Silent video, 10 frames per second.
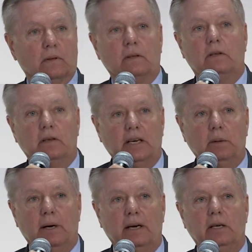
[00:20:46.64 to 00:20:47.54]
To
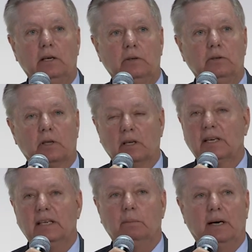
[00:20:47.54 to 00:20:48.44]
anybody who's
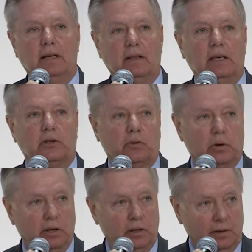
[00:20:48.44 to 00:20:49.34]
looking at buying the
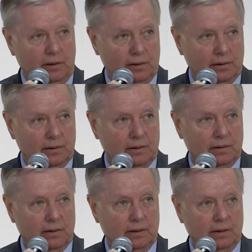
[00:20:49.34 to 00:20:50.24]
S-400
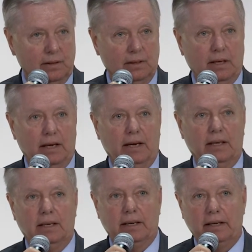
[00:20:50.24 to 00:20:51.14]

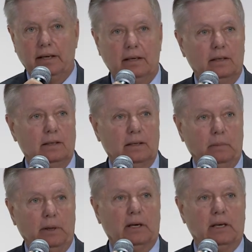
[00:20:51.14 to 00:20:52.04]
and getting
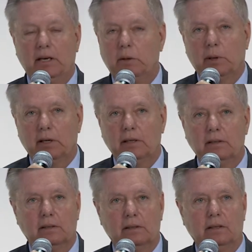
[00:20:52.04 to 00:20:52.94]
American
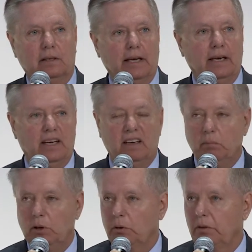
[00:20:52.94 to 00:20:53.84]
airplanes, you can't have
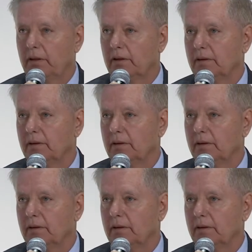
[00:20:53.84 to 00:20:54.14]
both.